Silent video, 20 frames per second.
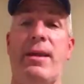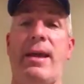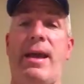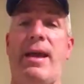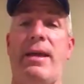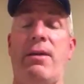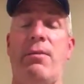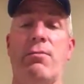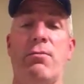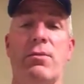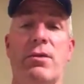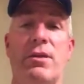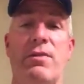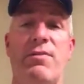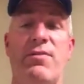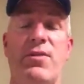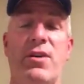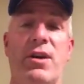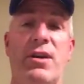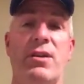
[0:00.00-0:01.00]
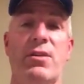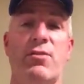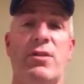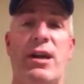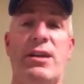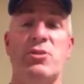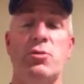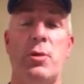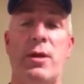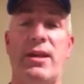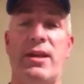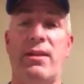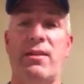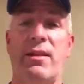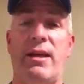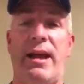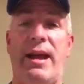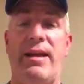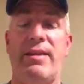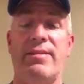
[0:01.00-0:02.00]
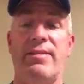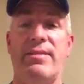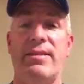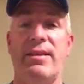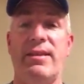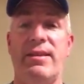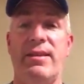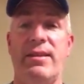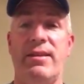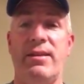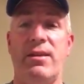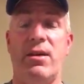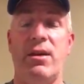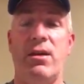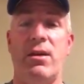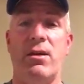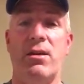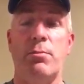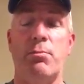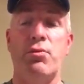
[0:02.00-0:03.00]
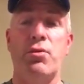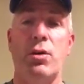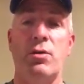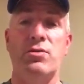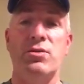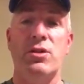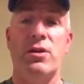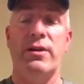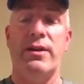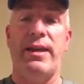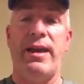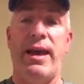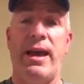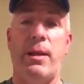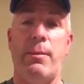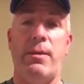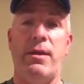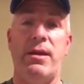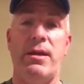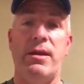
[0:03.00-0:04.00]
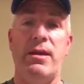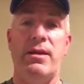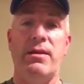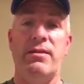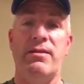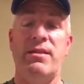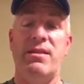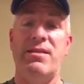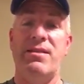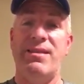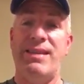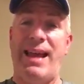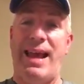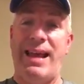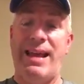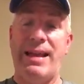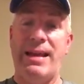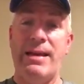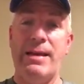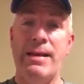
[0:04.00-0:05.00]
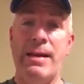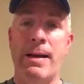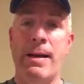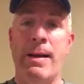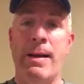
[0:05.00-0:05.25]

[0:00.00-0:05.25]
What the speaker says: I had a really fun graduating class in our Pro Start Academy in Cincinnati.